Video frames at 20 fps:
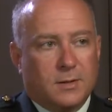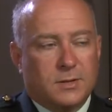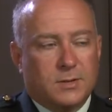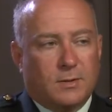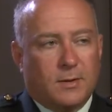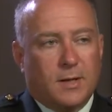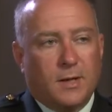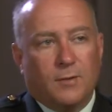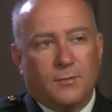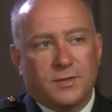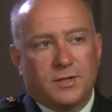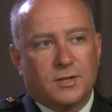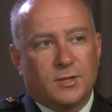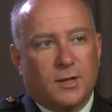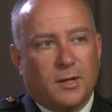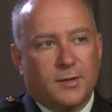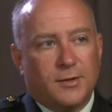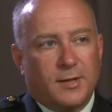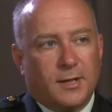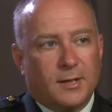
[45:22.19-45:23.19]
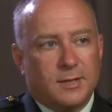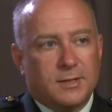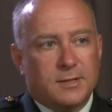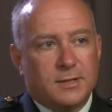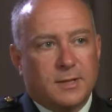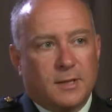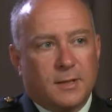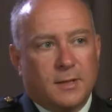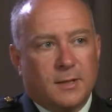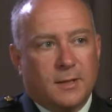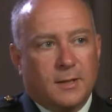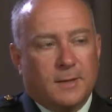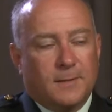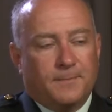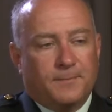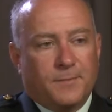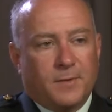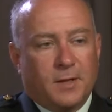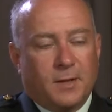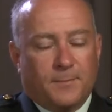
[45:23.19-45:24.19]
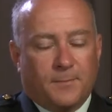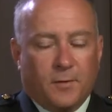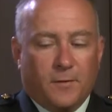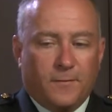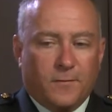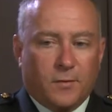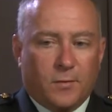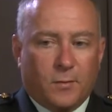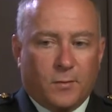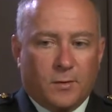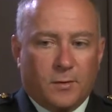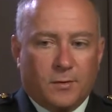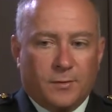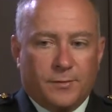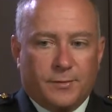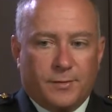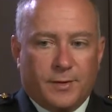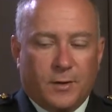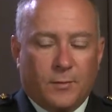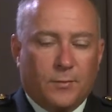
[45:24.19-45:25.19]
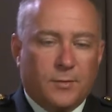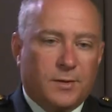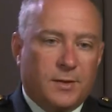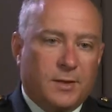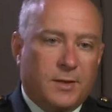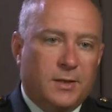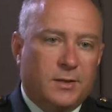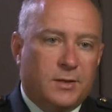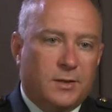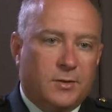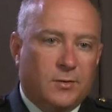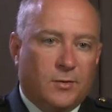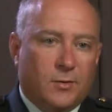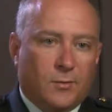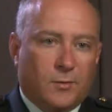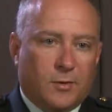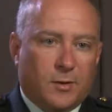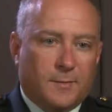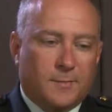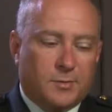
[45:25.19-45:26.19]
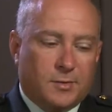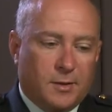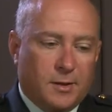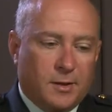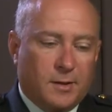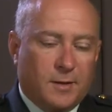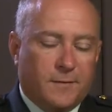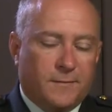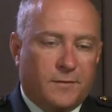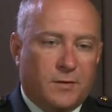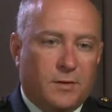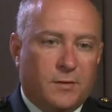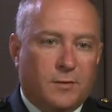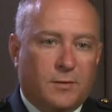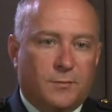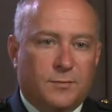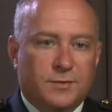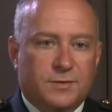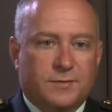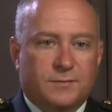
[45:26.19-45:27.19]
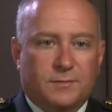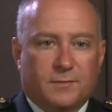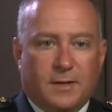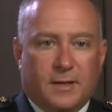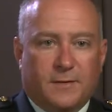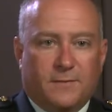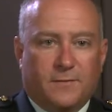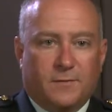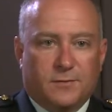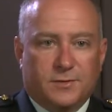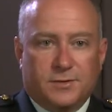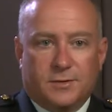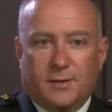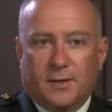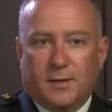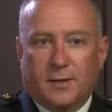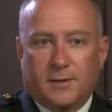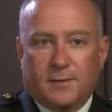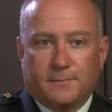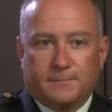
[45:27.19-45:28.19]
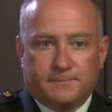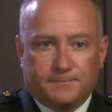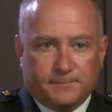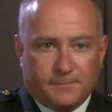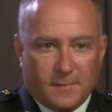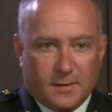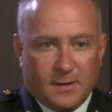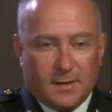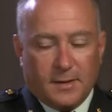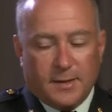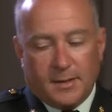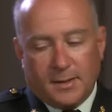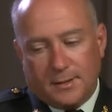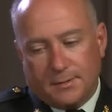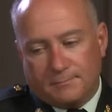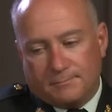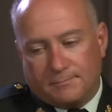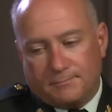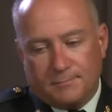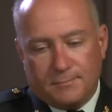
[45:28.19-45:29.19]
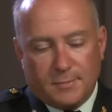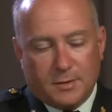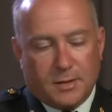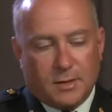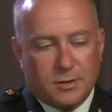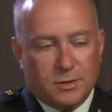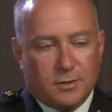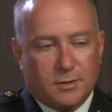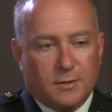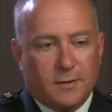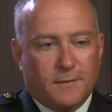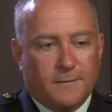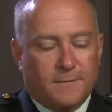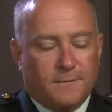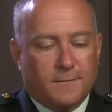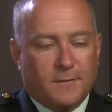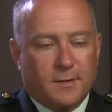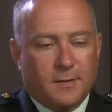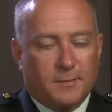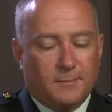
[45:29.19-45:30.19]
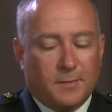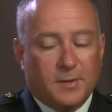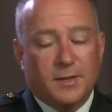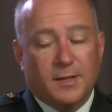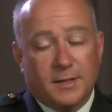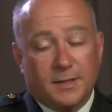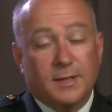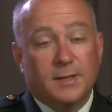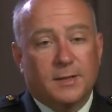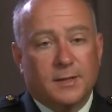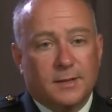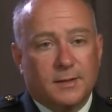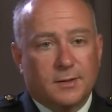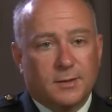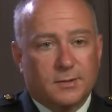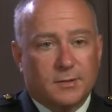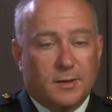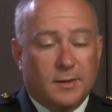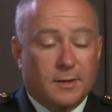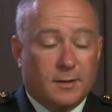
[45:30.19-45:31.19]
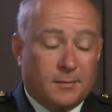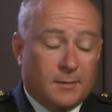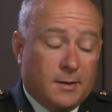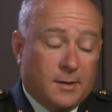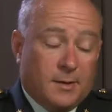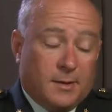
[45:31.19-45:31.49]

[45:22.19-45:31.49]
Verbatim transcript: I always thought that in a perfect world, they wouldn't need to do the workup training if the unit was at full strength. And sure enough, but they did need the training.